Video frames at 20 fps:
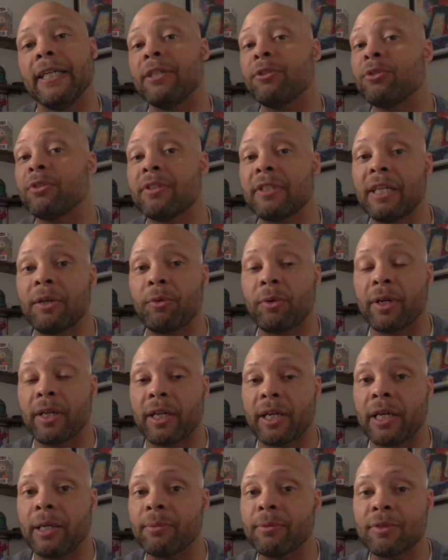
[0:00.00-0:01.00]
interesting
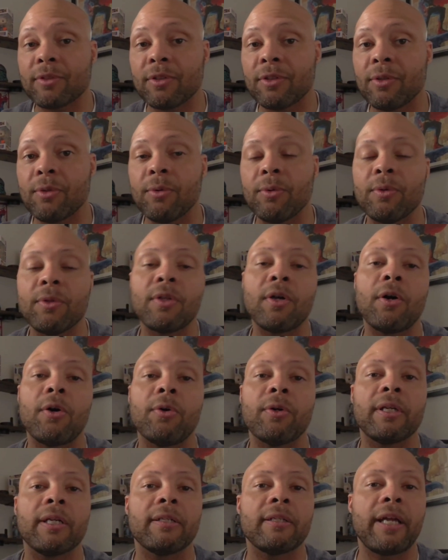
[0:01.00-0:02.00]
when it comes to
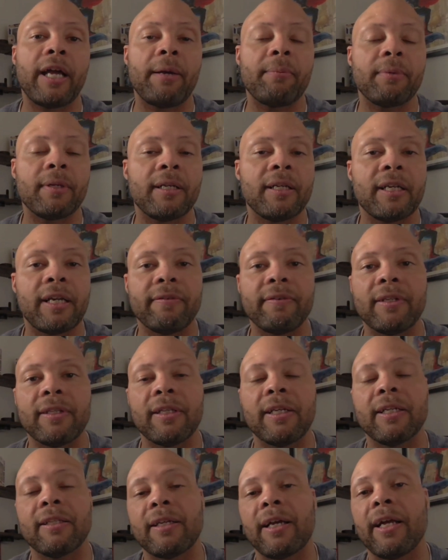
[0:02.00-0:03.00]
the whole kidnapping and
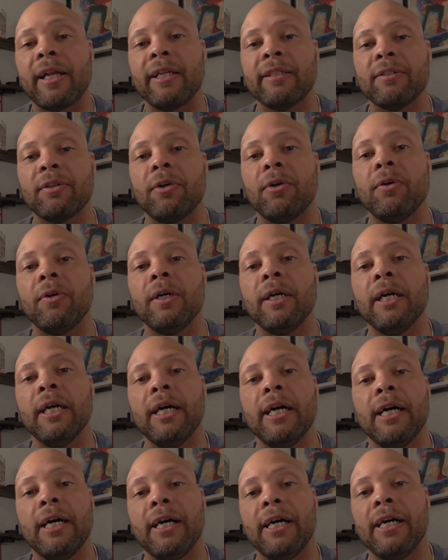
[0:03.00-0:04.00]
everything like that. So
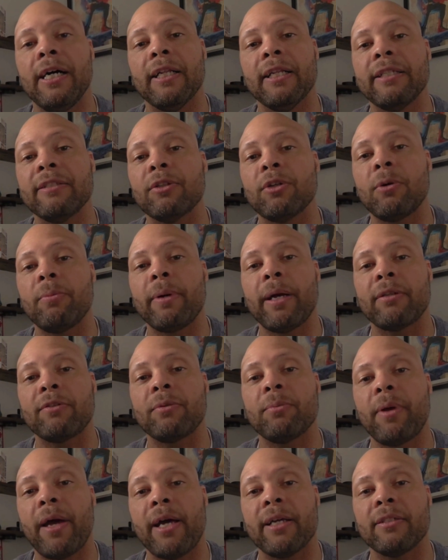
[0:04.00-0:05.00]
let's go
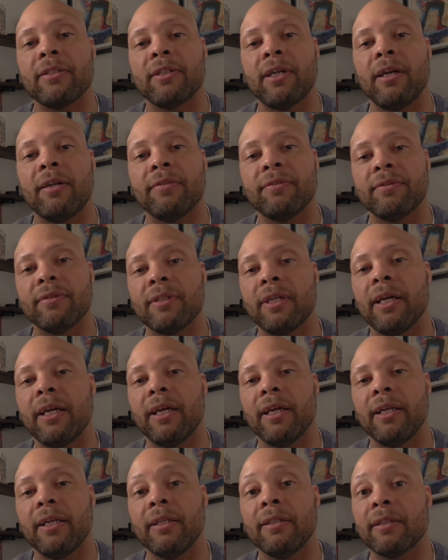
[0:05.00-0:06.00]
back to past Jeff
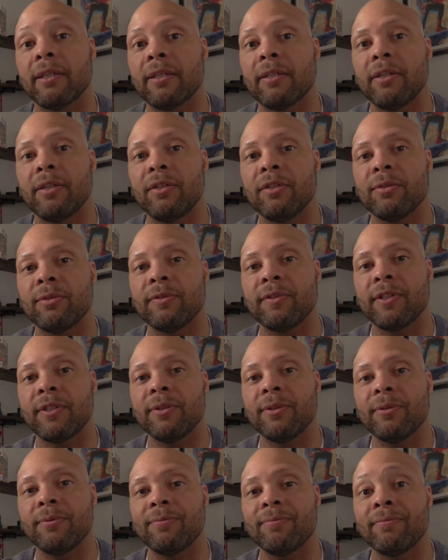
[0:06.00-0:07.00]
and continue to
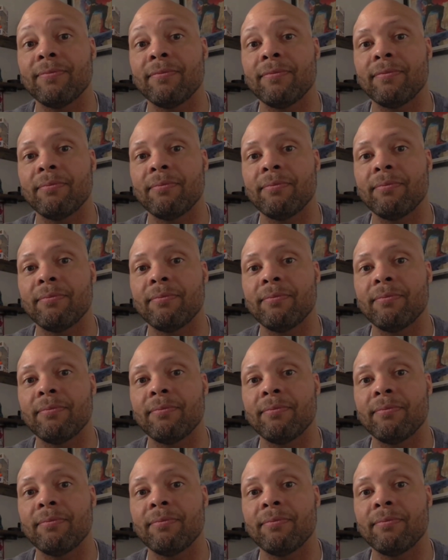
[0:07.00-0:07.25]
review.